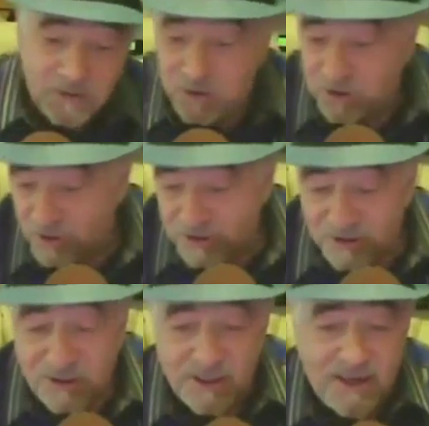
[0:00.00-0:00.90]
Just look at
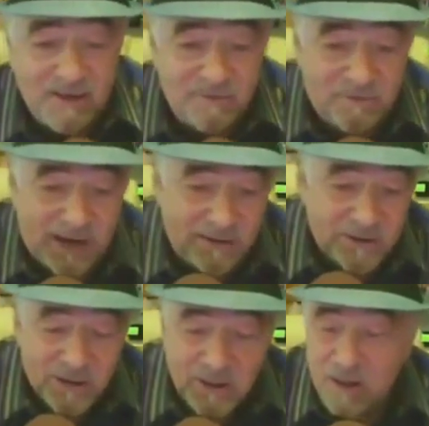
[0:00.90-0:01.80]
the DNA of the
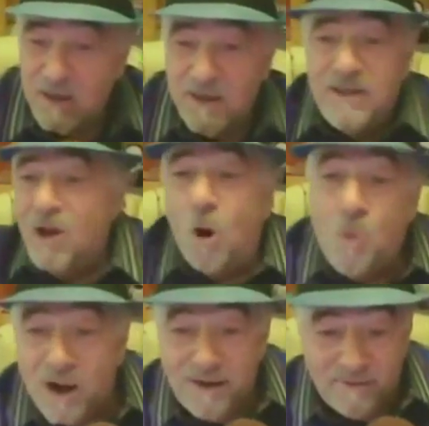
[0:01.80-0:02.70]
virus. No
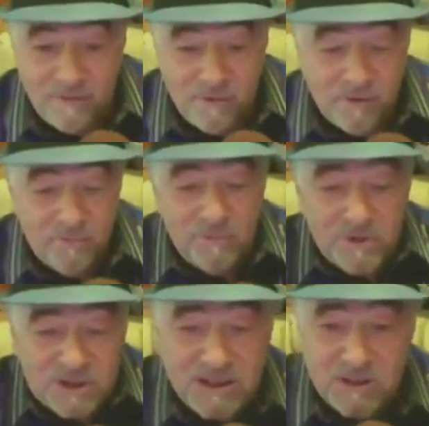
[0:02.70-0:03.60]
one
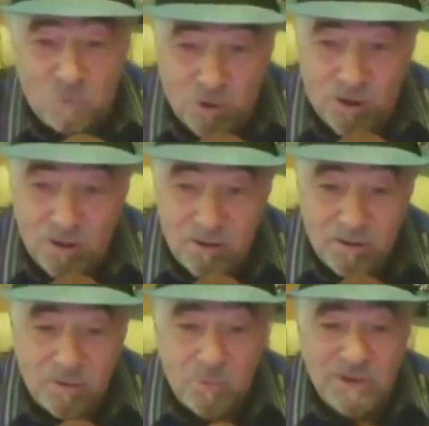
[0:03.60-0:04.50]
says a word.
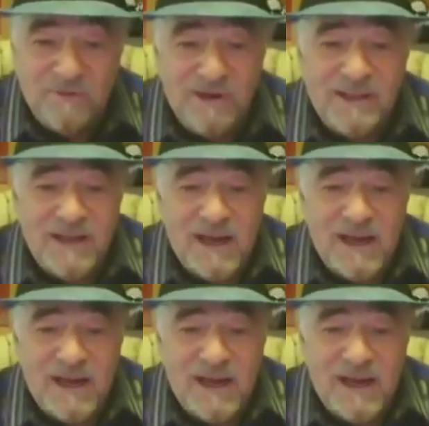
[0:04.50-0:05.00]
We're living in the